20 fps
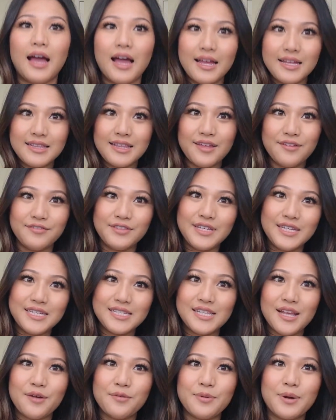Hi lovelies,
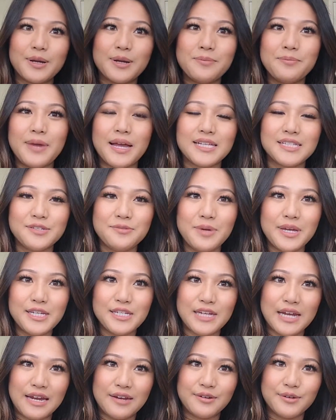welcome back to my
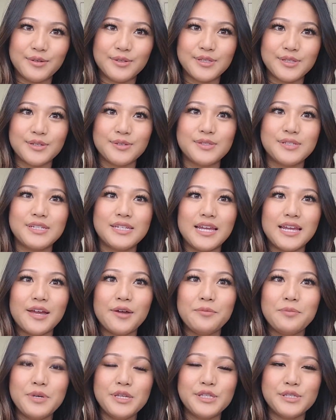channel. So today I'll
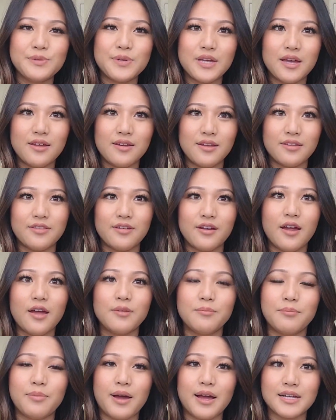be doing another
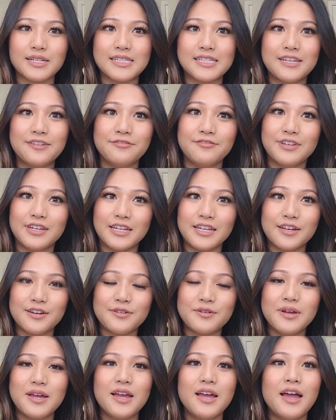unboxing video
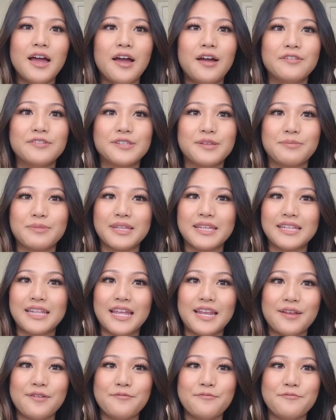of something that
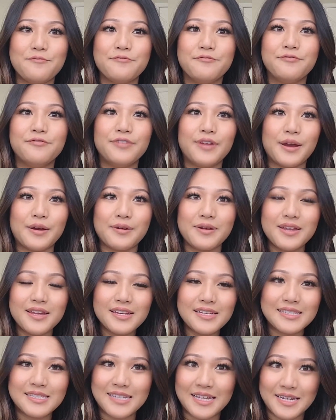I'm very
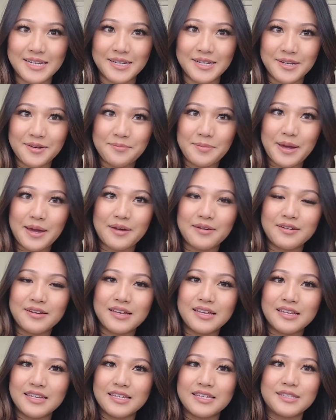excited about.
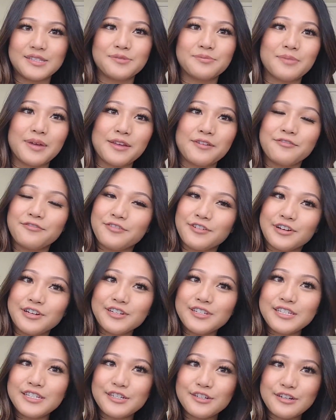It's my
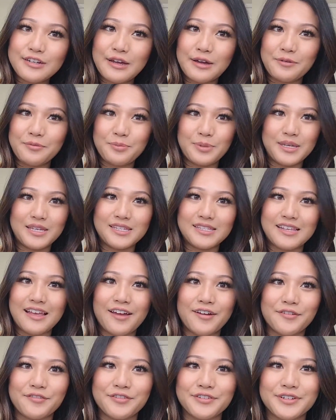first Chanel piece
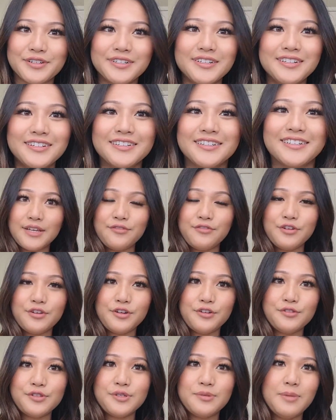ever. If you're
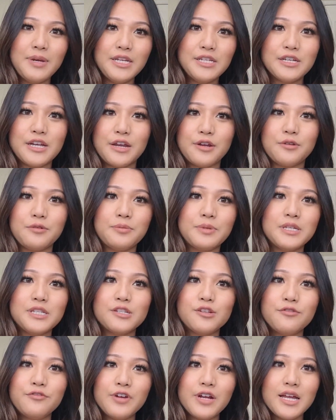new to my channel, please
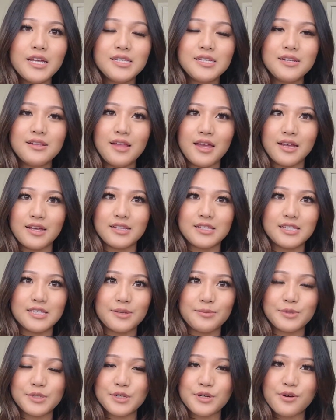don't forget to like and
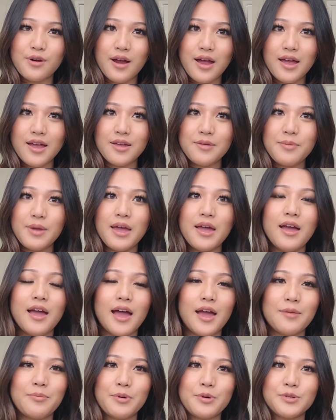subscribe.
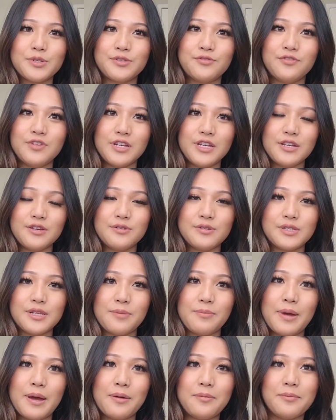I post videos
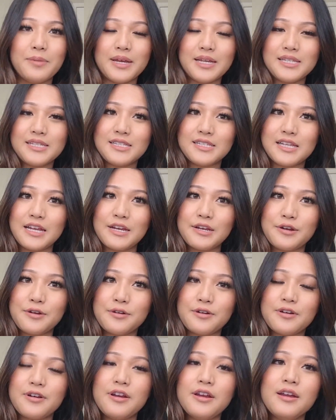about my
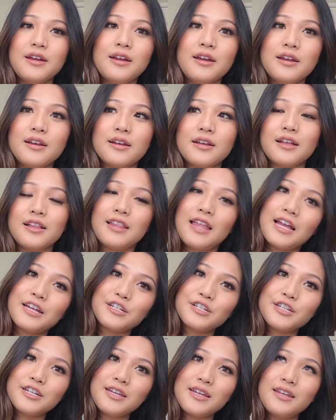designer
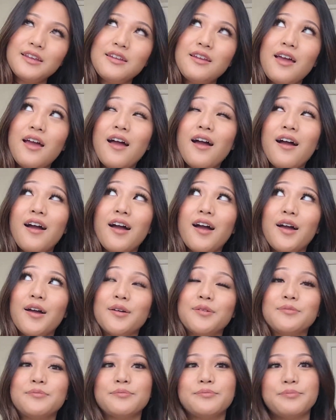collection,
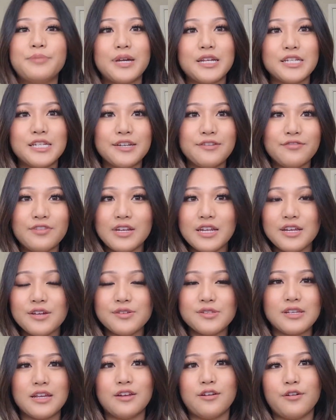budging videos,
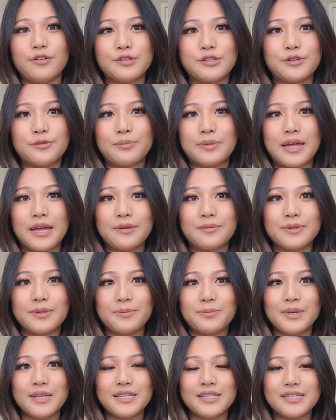and also plan with
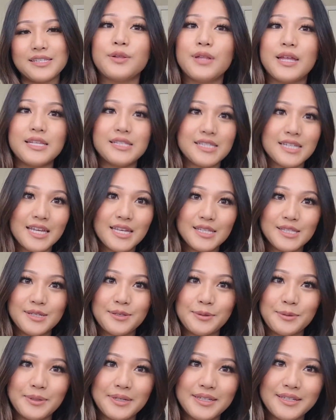me. So let's get
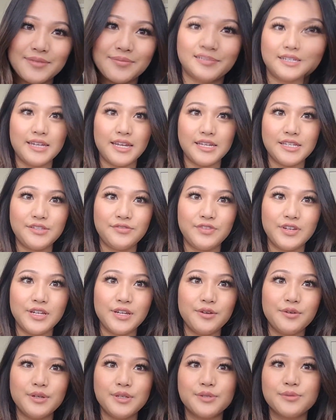to it. Today's
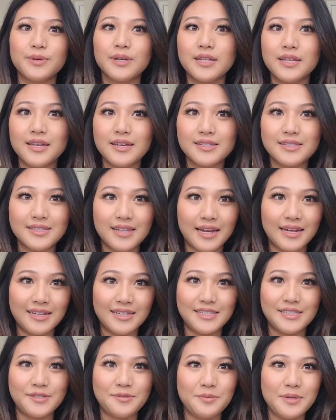video is really exciting
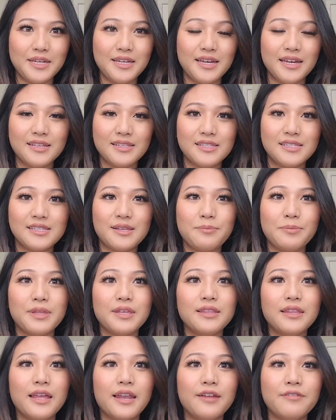to me. It's something
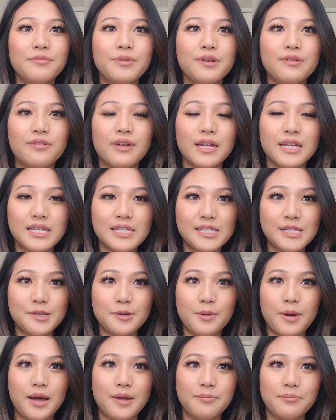that I've been waiting to
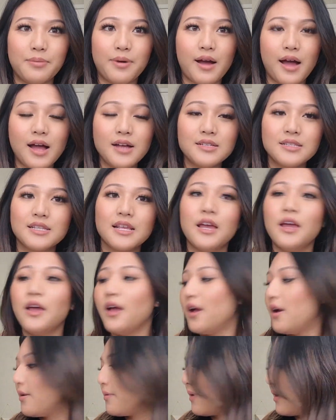unbox.
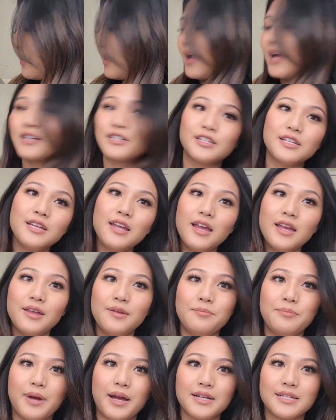Well, actually I
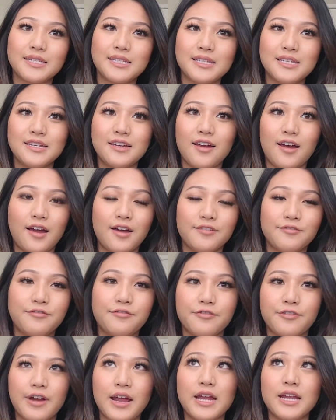unboxed it on
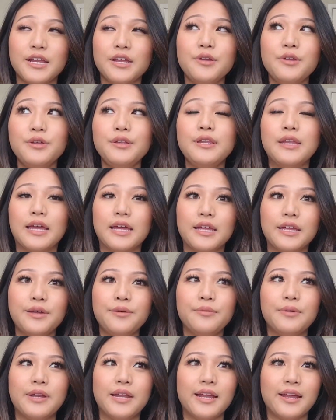Friday night
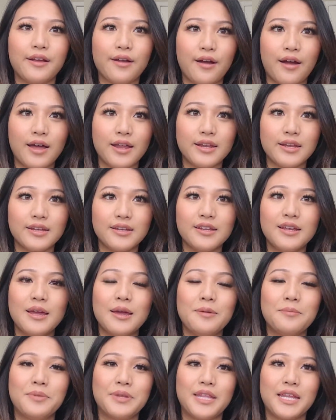when I got it,
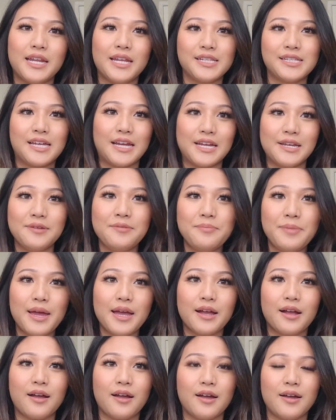but then I tied it
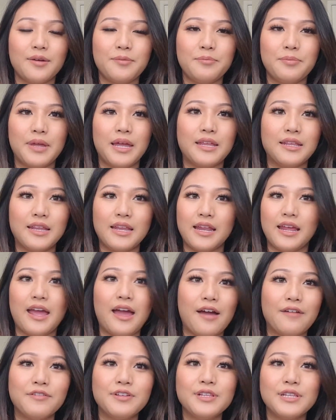back up and then I
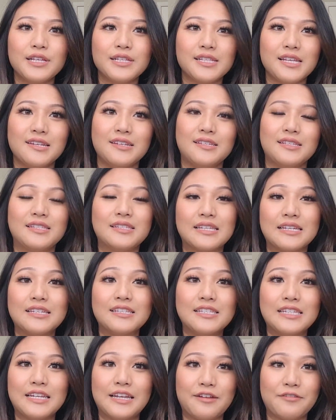haven't looked at it
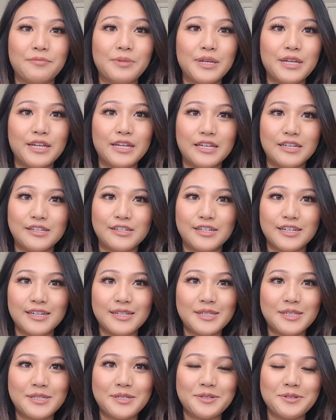since, and I've been itching
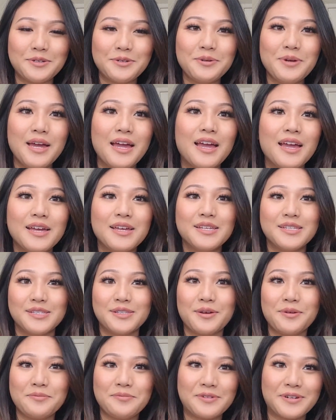to,
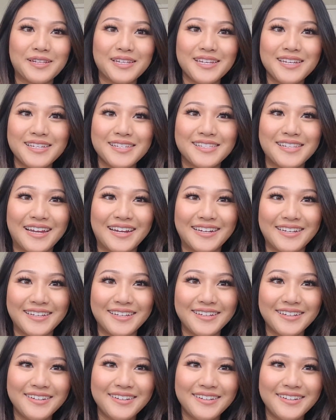so I'm really excited.